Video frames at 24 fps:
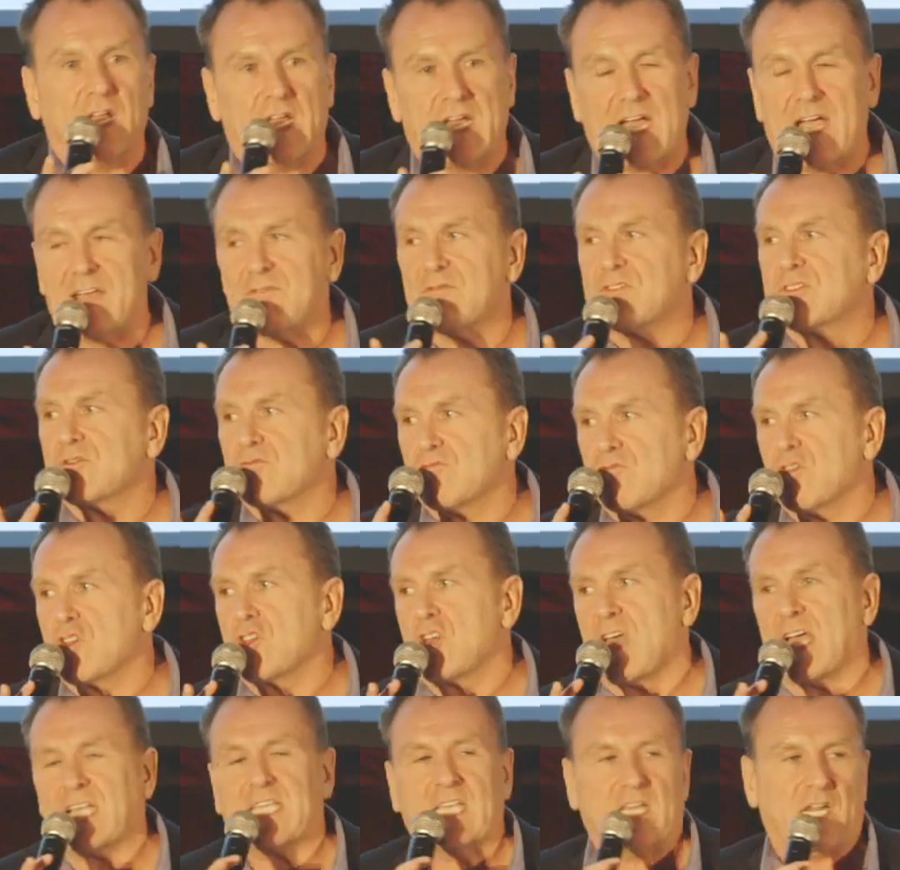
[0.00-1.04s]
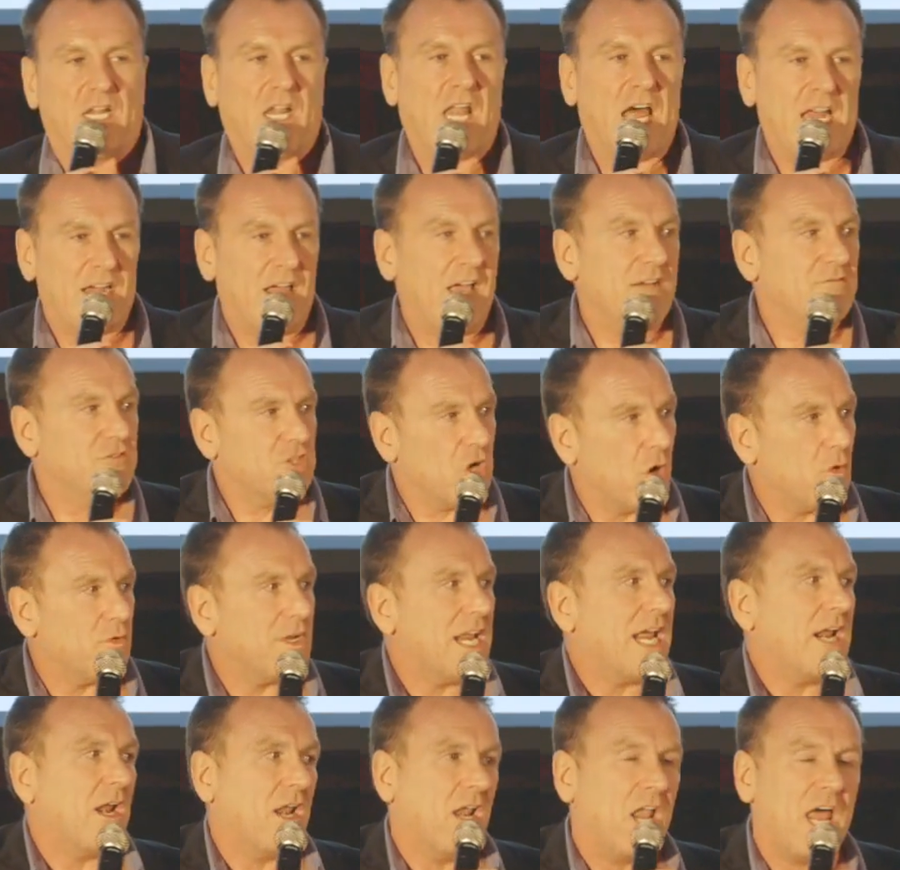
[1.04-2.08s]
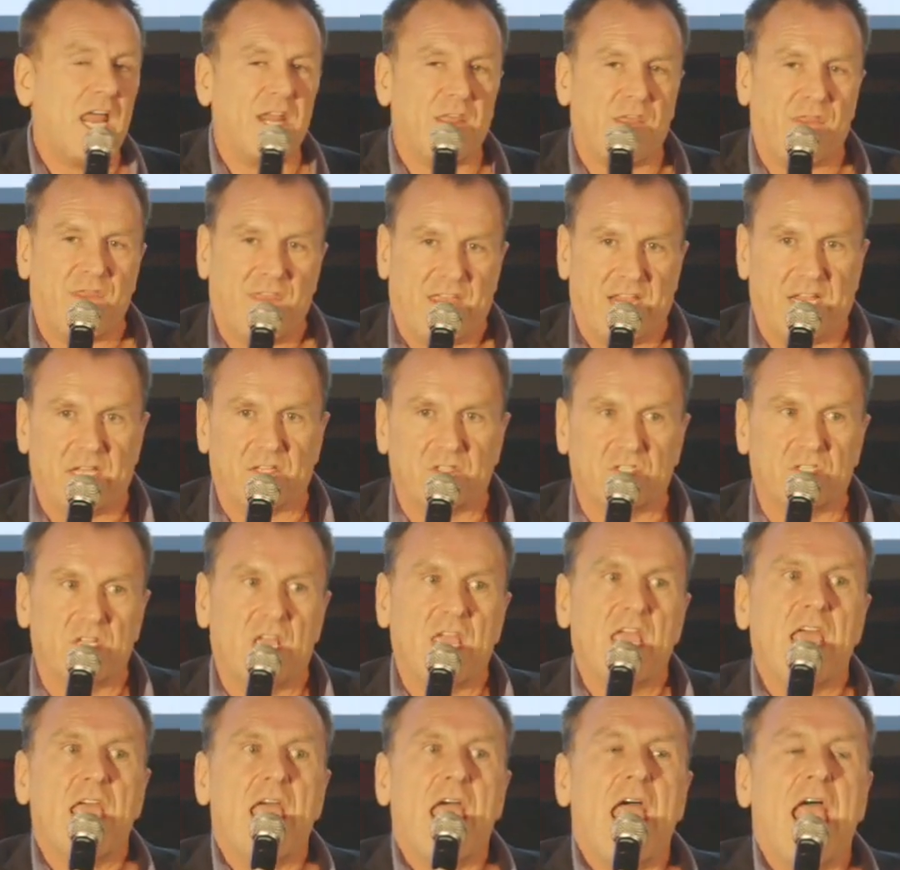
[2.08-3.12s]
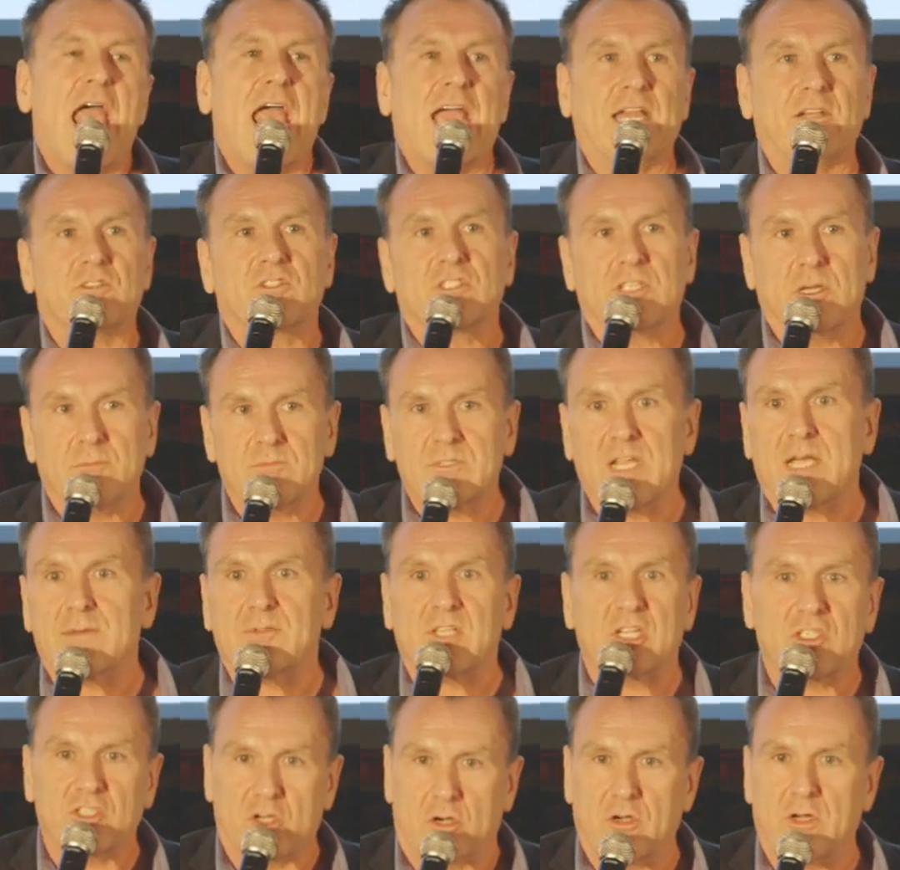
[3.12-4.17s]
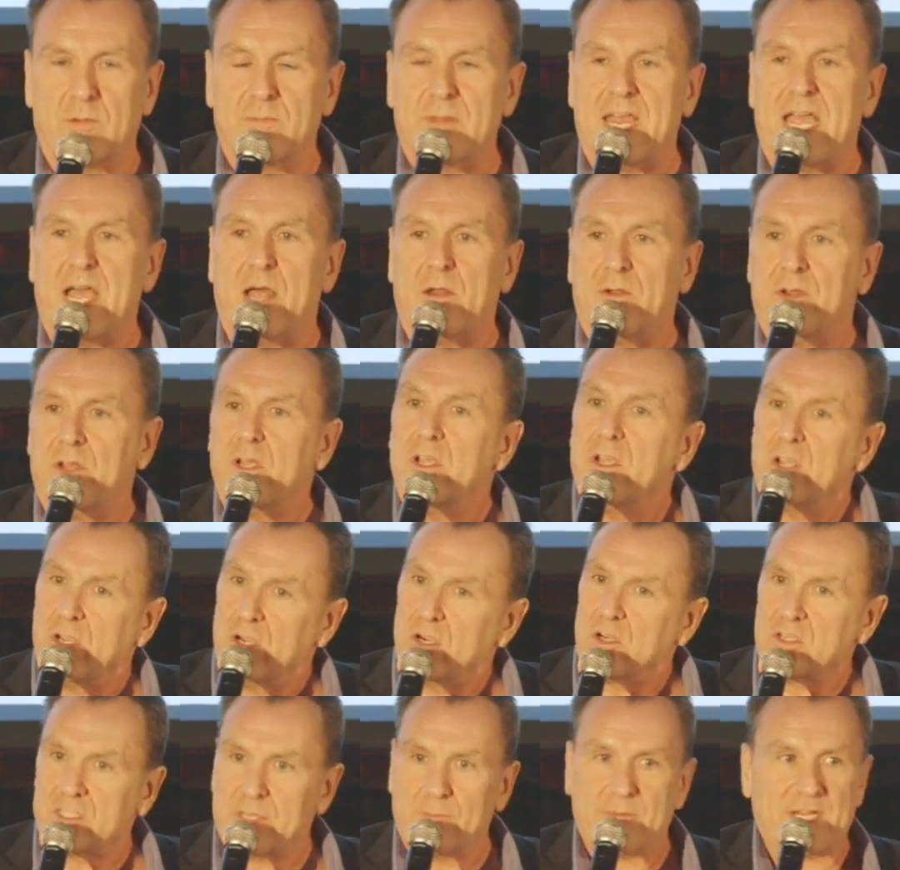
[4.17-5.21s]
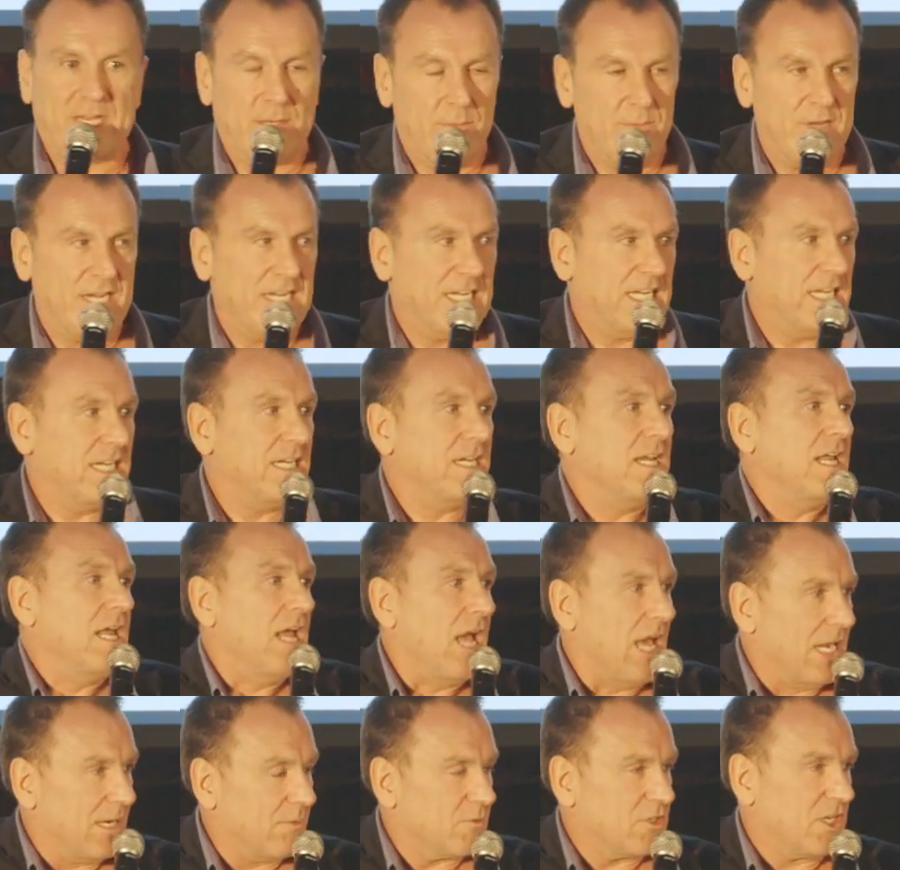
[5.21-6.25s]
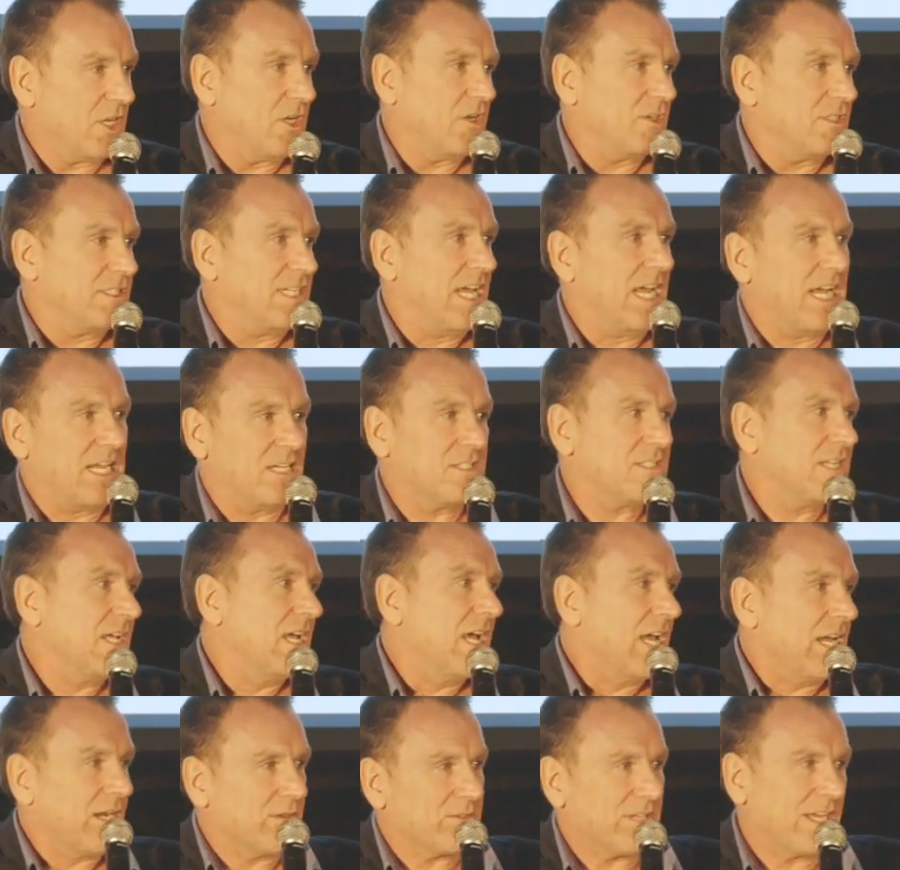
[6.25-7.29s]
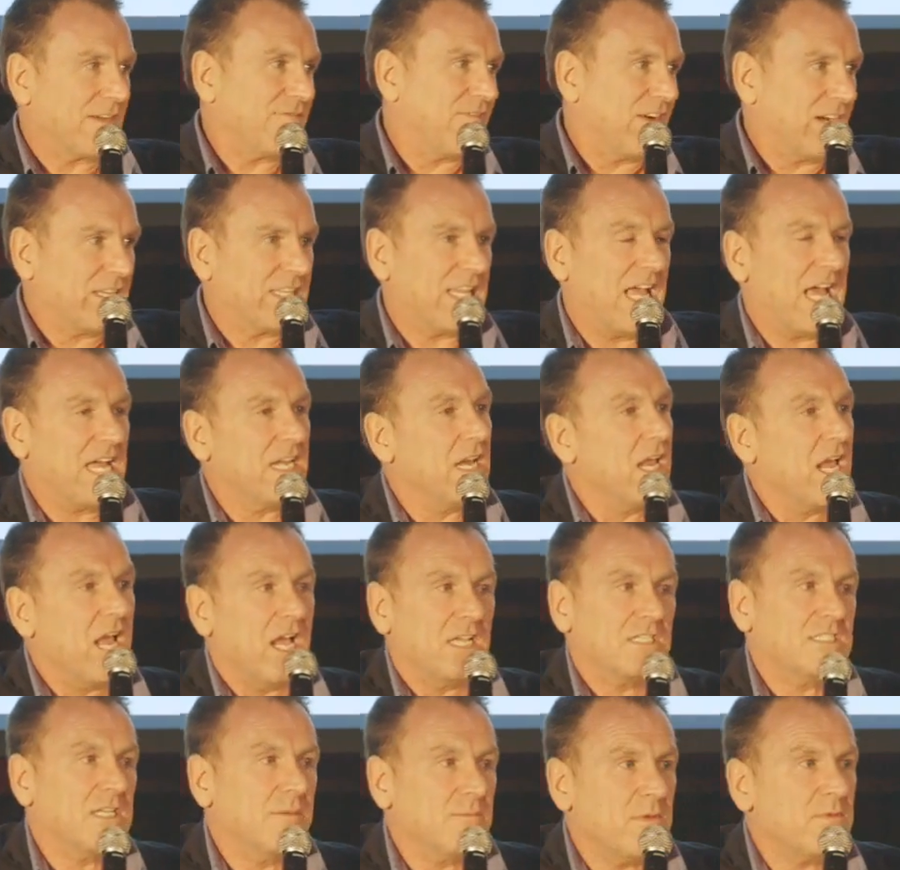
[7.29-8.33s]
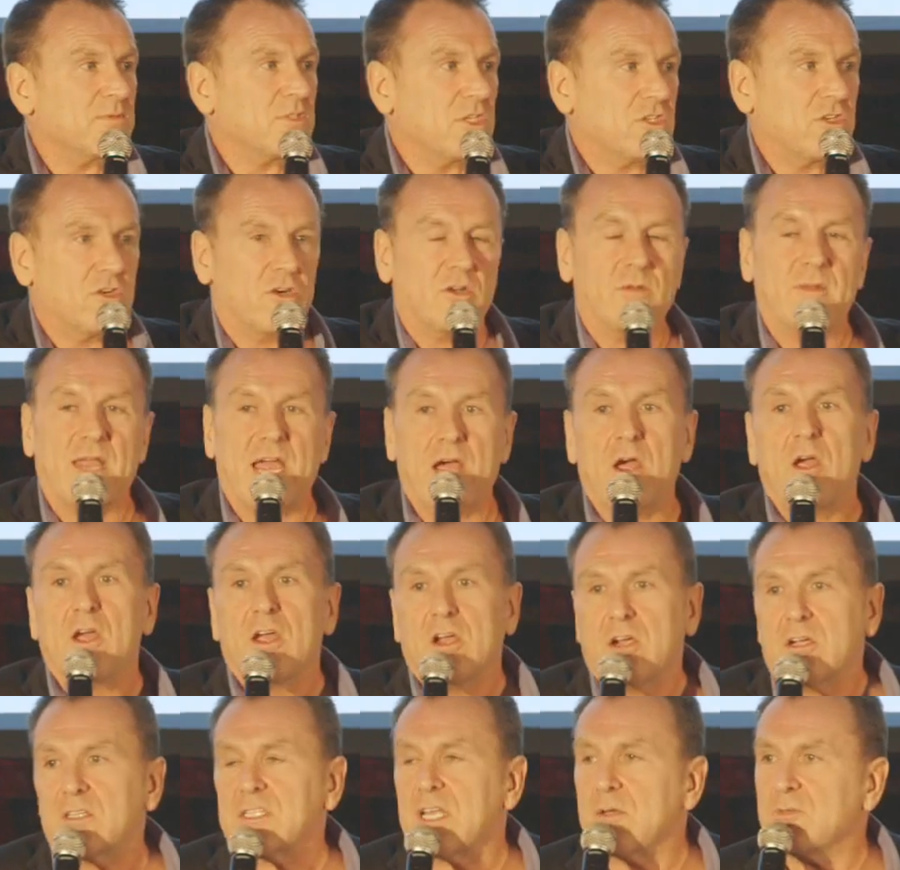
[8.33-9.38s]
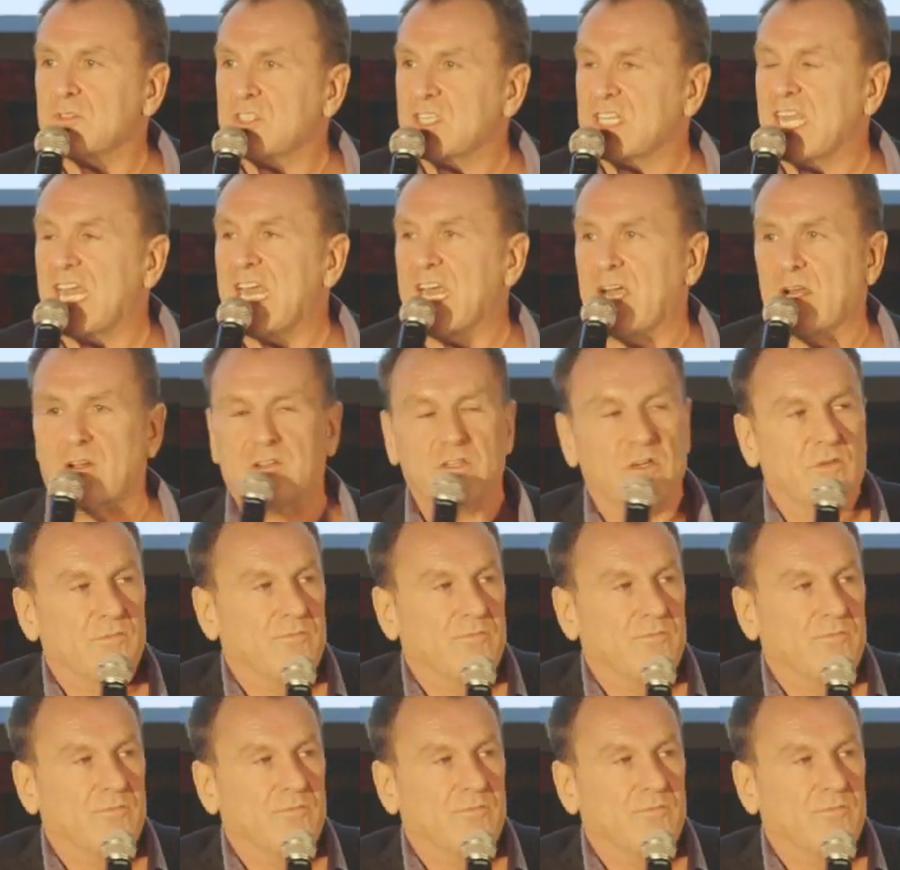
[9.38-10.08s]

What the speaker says: Like, I've rejected a lot. I've turned down a lot of things, and sometimes I turned them down because I'm a comedian and I was in good taste and I was like, fuck that. And sometimes I turned it down because I was scared.